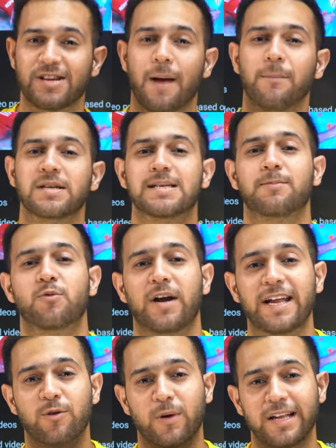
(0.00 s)
Championship
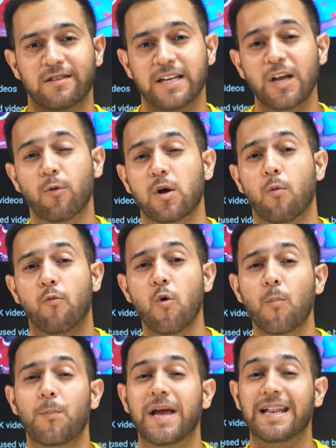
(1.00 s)
2023 with a
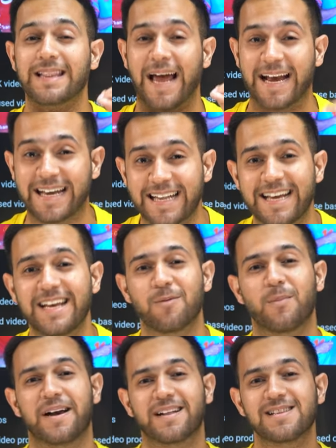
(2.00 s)
whooping
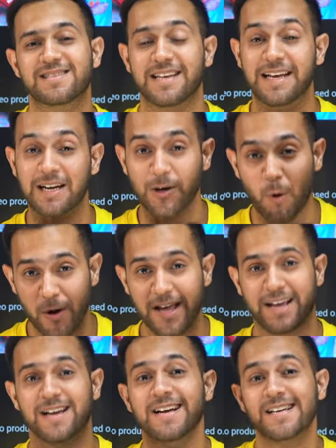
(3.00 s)
19 medals,
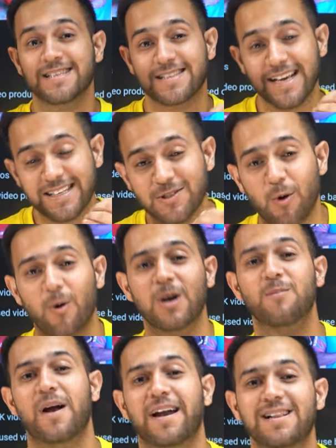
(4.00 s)
including 6
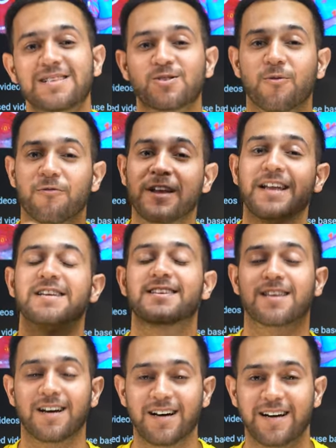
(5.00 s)
gold medals, to finish
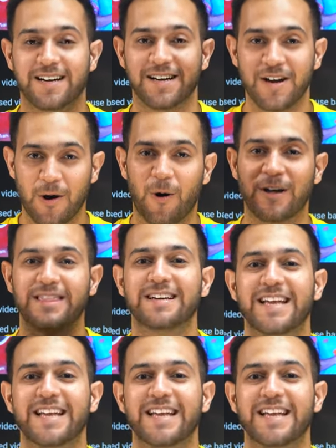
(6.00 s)
third on the